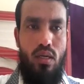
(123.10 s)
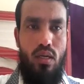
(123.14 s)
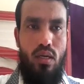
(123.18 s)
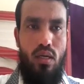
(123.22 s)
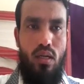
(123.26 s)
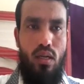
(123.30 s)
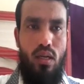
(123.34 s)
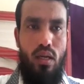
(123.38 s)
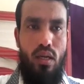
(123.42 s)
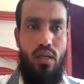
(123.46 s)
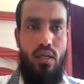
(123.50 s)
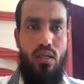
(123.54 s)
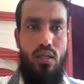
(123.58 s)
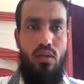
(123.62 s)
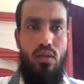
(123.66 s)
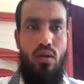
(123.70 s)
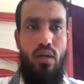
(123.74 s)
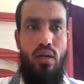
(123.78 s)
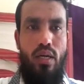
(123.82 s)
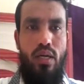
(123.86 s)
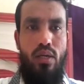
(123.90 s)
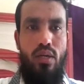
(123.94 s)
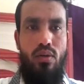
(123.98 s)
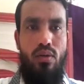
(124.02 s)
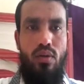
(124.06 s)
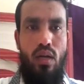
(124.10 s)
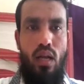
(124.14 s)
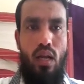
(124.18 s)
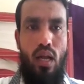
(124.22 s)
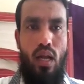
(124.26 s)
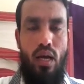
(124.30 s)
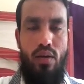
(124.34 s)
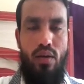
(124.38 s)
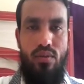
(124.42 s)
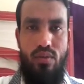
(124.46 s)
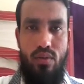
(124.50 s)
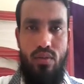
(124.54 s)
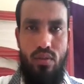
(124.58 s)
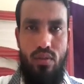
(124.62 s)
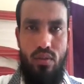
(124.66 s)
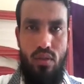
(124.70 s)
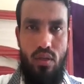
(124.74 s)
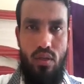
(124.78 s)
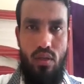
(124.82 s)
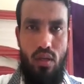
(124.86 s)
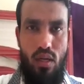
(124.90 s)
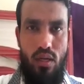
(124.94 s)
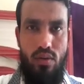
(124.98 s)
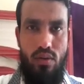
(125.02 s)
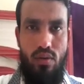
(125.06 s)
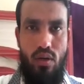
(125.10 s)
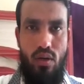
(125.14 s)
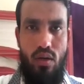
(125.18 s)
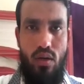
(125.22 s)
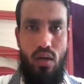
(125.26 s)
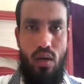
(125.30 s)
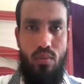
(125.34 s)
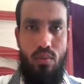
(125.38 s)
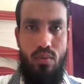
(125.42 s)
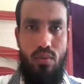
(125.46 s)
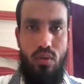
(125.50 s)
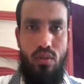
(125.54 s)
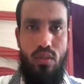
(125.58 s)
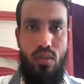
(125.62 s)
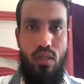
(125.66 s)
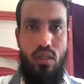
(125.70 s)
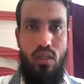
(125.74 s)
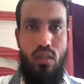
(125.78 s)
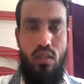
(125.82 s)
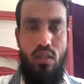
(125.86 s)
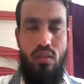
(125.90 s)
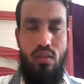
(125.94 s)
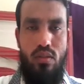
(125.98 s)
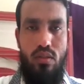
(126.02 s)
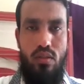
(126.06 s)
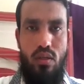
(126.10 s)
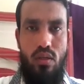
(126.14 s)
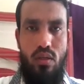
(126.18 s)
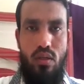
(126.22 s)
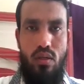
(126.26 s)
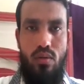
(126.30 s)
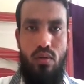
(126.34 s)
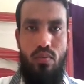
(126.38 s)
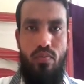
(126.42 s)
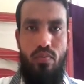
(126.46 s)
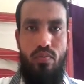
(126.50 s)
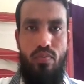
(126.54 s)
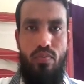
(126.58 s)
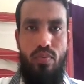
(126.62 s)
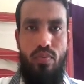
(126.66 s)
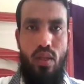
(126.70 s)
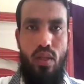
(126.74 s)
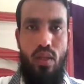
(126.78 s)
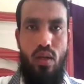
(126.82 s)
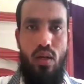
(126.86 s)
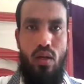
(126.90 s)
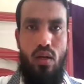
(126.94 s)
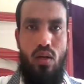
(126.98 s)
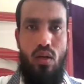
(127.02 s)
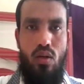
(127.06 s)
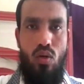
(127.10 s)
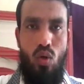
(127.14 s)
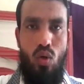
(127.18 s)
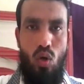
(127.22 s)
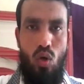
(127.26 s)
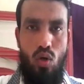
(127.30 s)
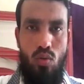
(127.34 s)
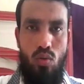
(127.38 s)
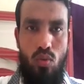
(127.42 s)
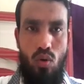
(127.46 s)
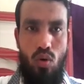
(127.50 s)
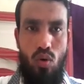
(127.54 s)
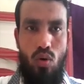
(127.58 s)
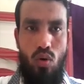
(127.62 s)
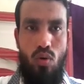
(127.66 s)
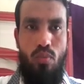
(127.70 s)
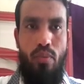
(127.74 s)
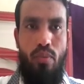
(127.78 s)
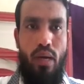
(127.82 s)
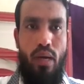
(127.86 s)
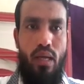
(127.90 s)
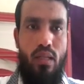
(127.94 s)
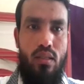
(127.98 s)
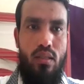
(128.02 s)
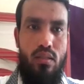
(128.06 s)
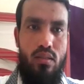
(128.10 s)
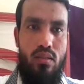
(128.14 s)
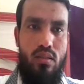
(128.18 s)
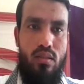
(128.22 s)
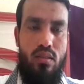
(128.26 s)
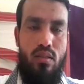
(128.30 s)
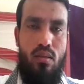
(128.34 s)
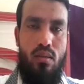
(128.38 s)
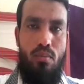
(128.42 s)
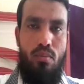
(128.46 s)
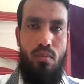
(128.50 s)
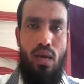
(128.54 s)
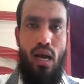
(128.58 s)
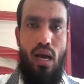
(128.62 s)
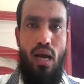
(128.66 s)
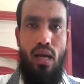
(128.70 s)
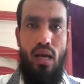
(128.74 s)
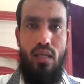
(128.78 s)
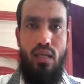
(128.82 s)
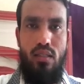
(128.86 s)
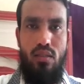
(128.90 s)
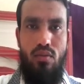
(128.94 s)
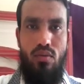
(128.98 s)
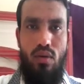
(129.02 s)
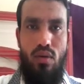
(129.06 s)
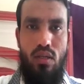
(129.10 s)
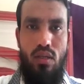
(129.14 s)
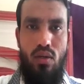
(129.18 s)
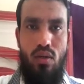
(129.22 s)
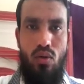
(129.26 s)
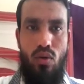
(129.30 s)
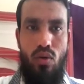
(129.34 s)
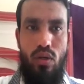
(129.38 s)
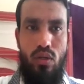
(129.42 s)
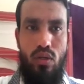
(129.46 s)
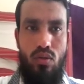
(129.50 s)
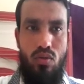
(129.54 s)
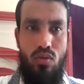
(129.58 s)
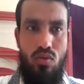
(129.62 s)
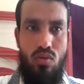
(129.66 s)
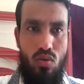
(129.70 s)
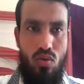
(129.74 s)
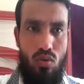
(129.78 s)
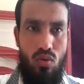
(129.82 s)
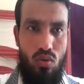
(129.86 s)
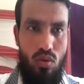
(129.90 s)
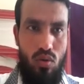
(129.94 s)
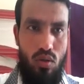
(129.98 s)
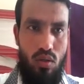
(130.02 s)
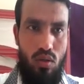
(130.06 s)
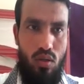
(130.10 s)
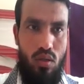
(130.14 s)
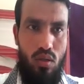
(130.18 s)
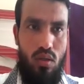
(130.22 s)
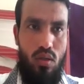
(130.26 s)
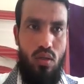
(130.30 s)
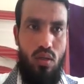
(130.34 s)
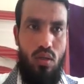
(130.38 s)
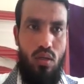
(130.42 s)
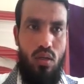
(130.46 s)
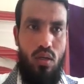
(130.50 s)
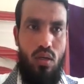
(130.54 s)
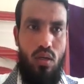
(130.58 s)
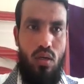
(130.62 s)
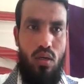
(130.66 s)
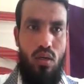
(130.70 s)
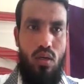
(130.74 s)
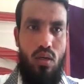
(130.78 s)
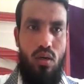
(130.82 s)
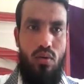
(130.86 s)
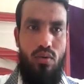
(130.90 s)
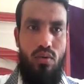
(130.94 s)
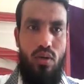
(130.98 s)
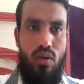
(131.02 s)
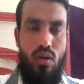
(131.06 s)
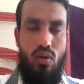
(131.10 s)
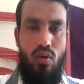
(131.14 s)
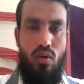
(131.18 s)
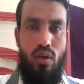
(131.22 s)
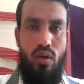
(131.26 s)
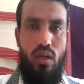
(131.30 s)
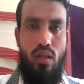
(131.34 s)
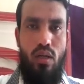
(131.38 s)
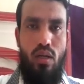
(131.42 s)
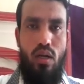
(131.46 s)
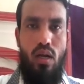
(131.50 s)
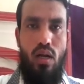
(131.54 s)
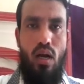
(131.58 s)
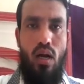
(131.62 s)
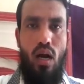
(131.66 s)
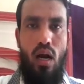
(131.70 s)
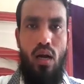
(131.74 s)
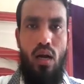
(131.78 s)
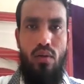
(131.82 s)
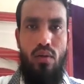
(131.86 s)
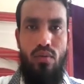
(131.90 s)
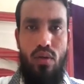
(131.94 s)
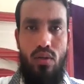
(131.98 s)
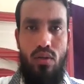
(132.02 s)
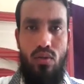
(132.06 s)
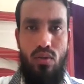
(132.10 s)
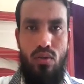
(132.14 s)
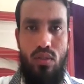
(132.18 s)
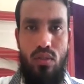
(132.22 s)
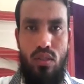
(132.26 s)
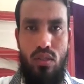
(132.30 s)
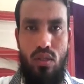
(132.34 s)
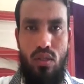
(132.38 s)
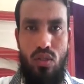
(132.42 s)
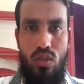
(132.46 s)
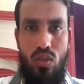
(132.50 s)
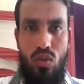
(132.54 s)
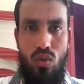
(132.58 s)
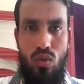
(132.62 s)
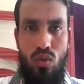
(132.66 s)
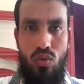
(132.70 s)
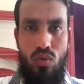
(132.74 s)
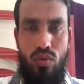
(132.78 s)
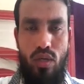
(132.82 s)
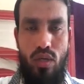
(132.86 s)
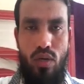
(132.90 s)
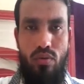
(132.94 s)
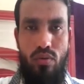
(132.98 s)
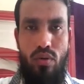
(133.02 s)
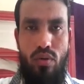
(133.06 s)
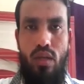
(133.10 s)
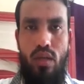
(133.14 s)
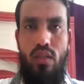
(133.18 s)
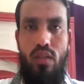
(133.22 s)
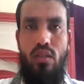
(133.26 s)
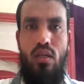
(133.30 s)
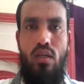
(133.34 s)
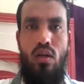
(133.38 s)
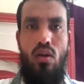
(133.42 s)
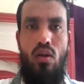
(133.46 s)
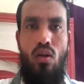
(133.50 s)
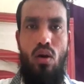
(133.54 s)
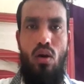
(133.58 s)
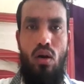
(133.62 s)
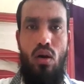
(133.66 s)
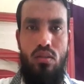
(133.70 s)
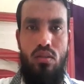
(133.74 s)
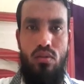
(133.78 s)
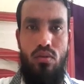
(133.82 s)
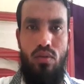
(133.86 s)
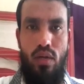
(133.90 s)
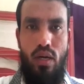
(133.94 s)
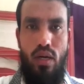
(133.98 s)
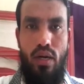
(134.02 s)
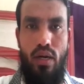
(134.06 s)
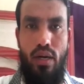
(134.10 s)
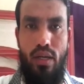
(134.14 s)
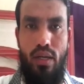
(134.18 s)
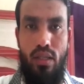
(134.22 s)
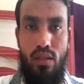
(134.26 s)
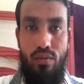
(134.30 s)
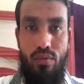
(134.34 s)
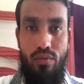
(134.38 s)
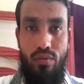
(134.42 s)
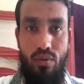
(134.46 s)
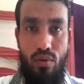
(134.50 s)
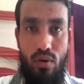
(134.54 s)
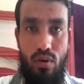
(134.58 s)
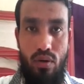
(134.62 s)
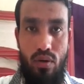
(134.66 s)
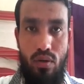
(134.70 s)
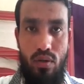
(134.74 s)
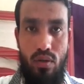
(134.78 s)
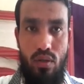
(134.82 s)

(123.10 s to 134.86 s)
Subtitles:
like in our day to day lives, like I am using this notebook, pens, bags while you are going to school. We are going in the car, we are using the shoe, we are wearing the clothes, we are eating the food,